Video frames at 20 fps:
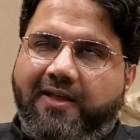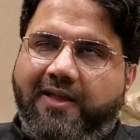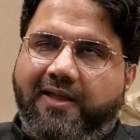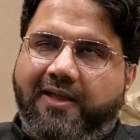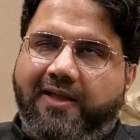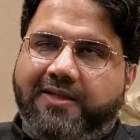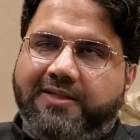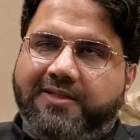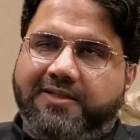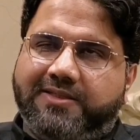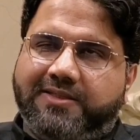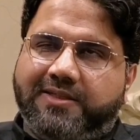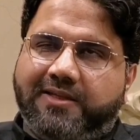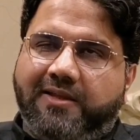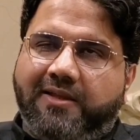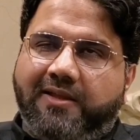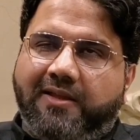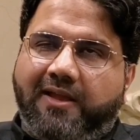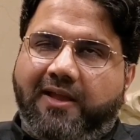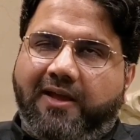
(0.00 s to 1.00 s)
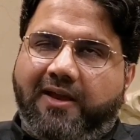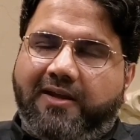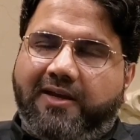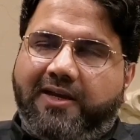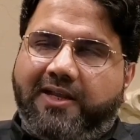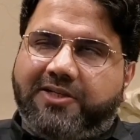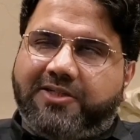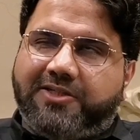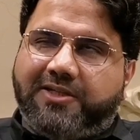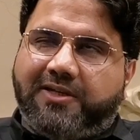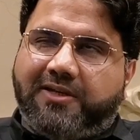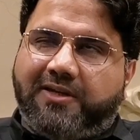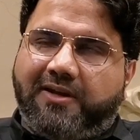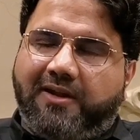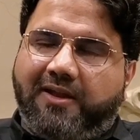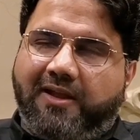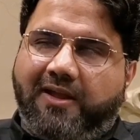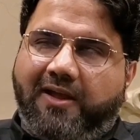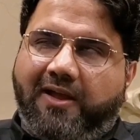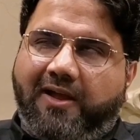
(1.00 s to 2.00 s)
his
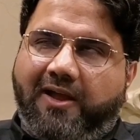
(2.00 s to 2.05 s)
condition,